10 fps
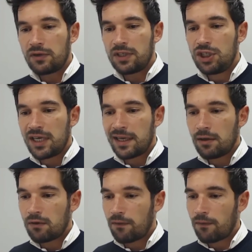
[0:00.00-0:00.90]
gel
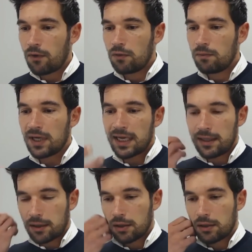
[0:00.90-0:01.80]
or foam, like
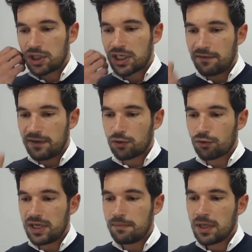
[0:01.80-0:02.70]
shaving
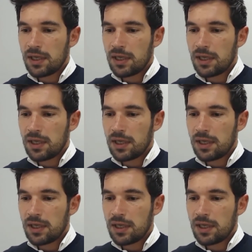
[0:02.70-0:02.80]
cream,